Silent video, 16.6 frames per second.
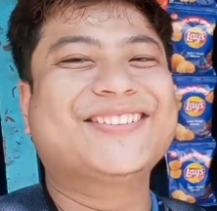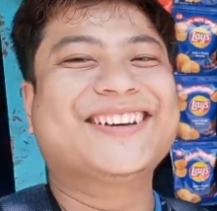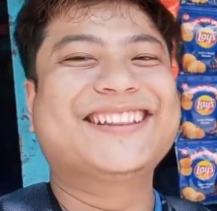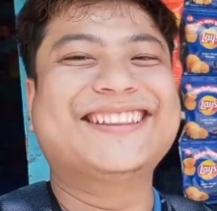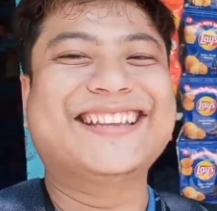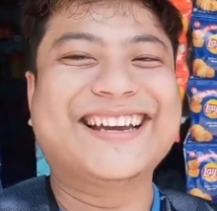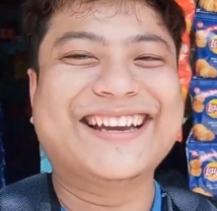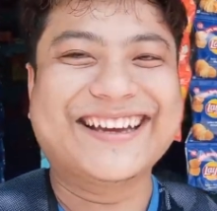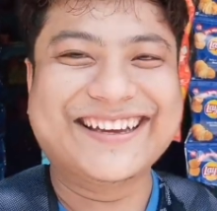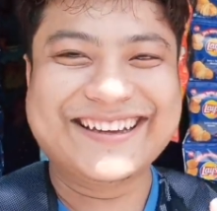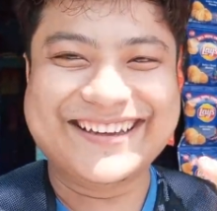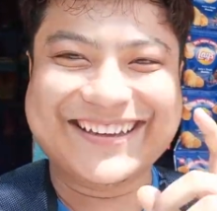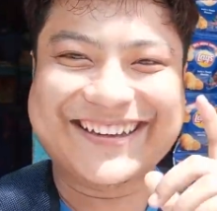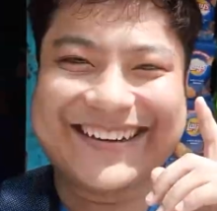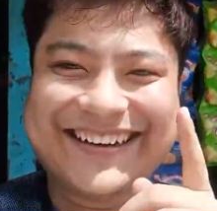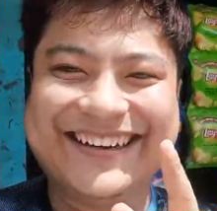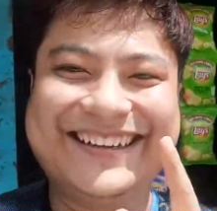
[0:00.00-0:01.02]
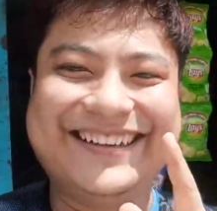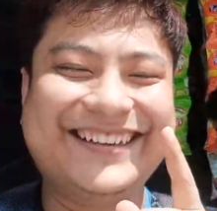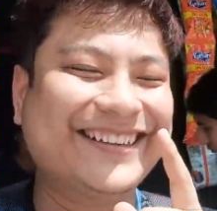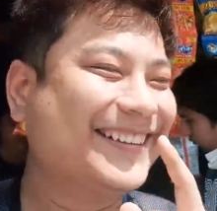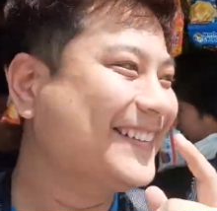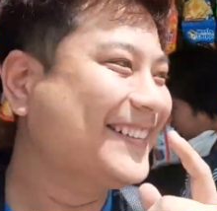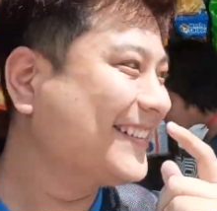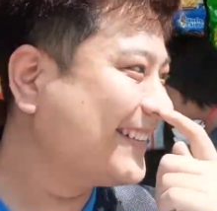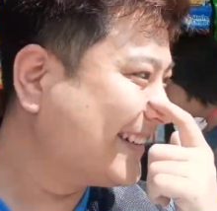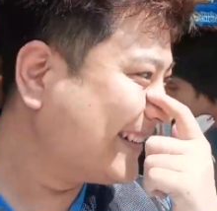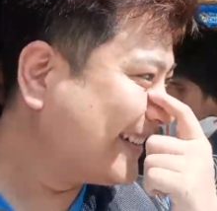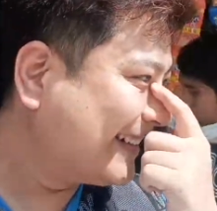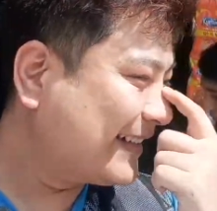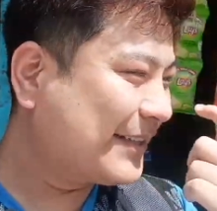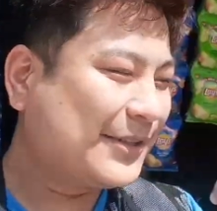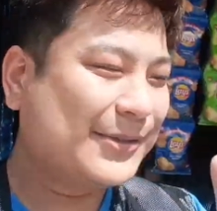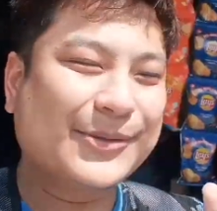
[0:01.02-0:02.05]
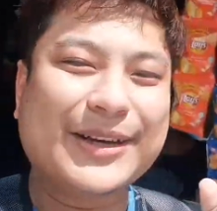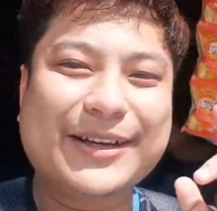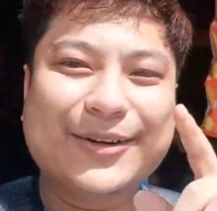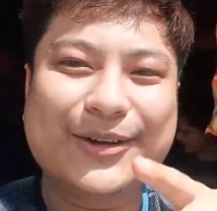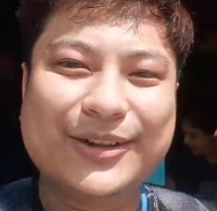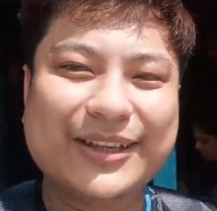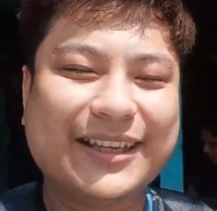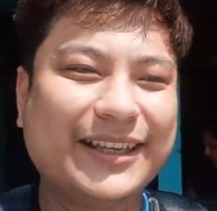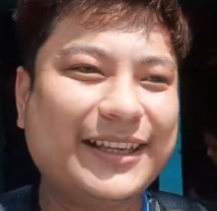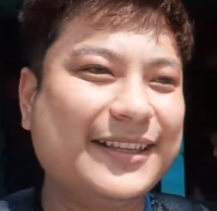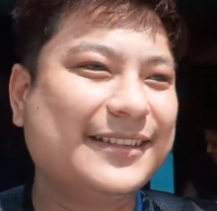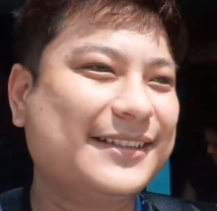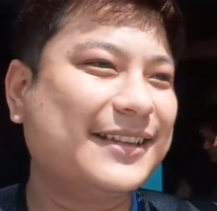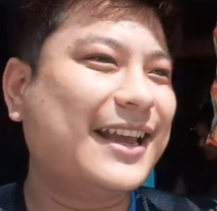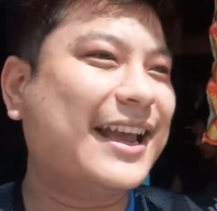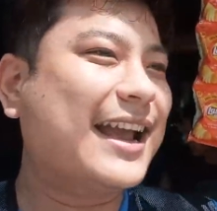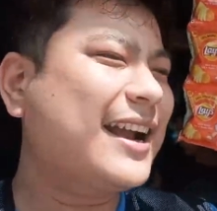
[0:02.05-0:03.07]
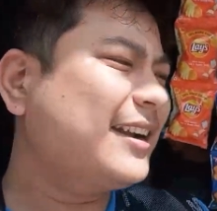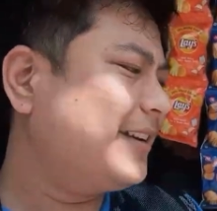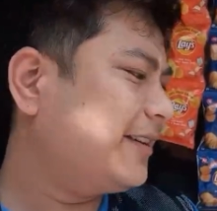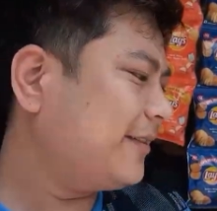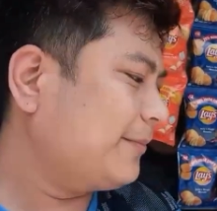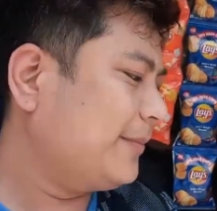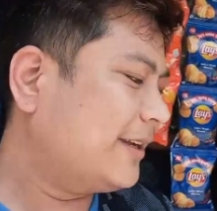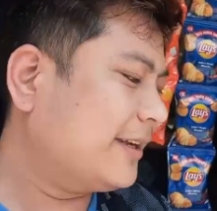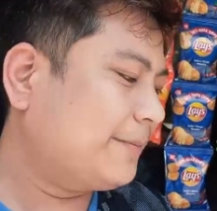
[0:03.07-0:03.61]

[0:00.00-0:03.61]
banta hai, right? So I got the keys, and me